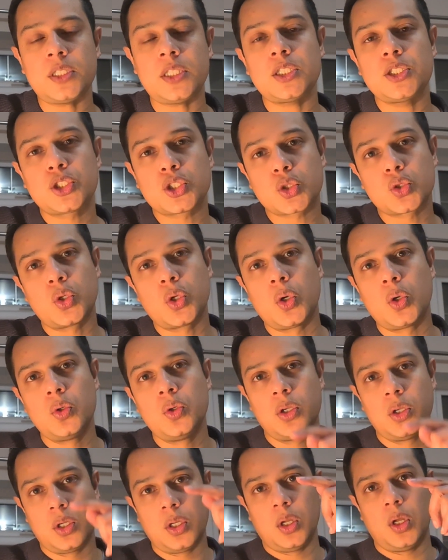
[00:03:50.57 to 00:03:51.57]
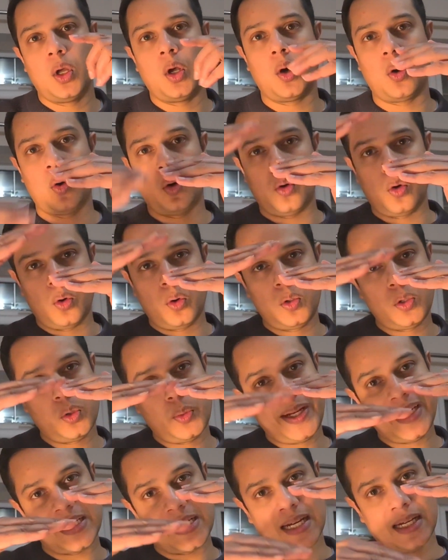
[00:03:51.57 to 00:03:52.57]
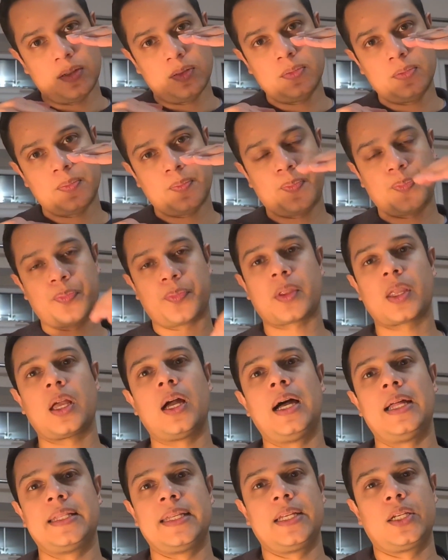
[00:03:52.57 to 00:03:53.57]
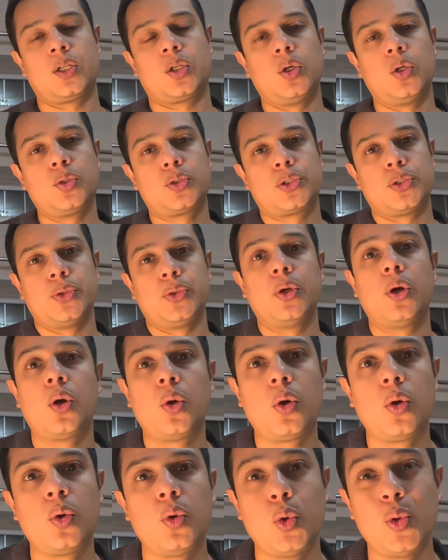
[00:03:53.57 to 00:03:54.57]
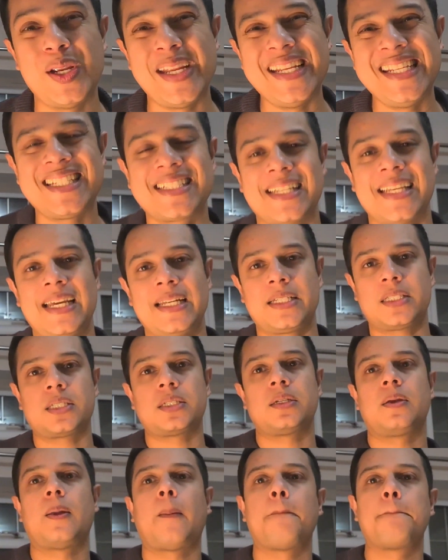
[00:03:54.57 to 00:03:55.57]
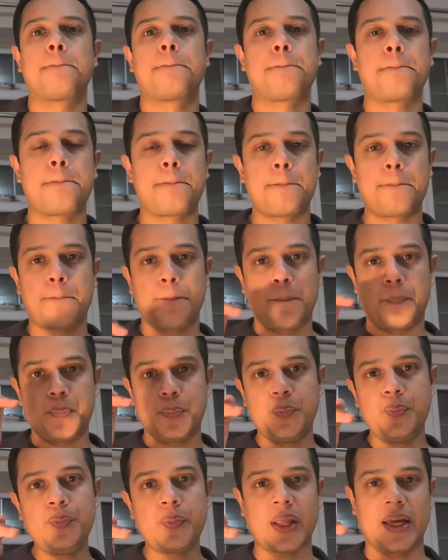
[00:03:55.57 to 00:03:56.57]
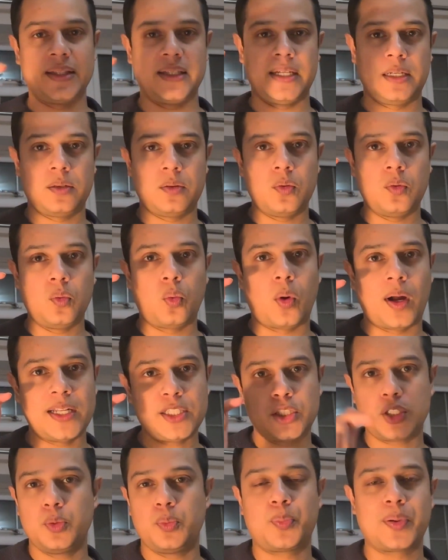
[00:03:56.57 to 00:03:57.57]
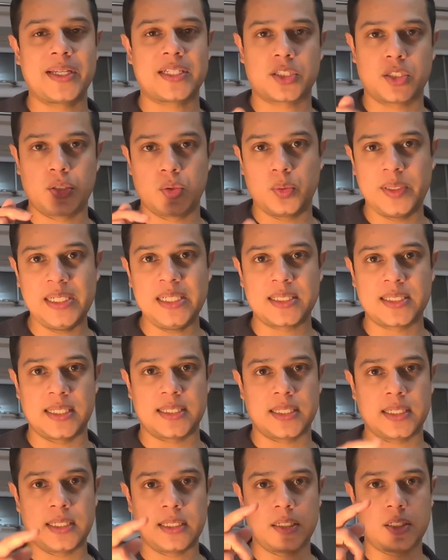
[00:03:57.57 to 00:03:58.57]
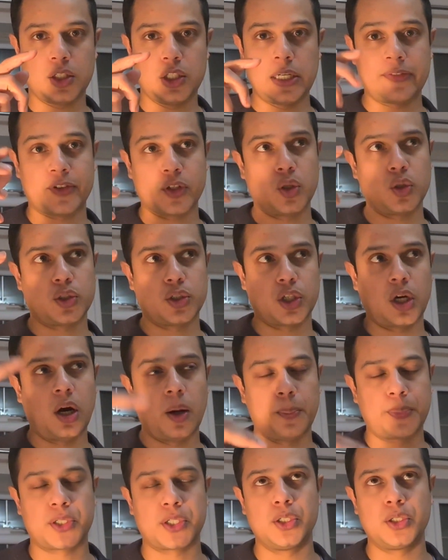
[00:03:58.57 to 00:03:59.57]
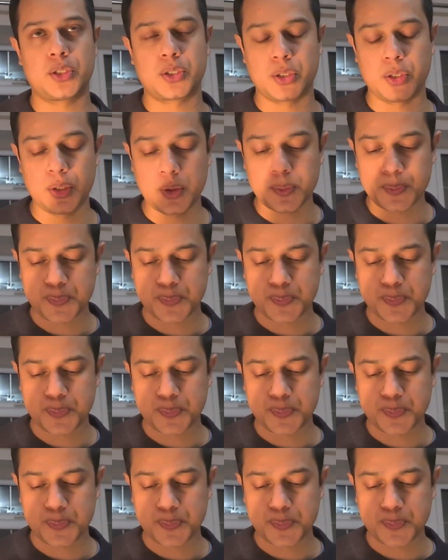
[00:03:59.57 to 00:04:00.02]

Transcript: scroll all the way down, and then go to reset. And then once you press the reset, you have to go to the option 2,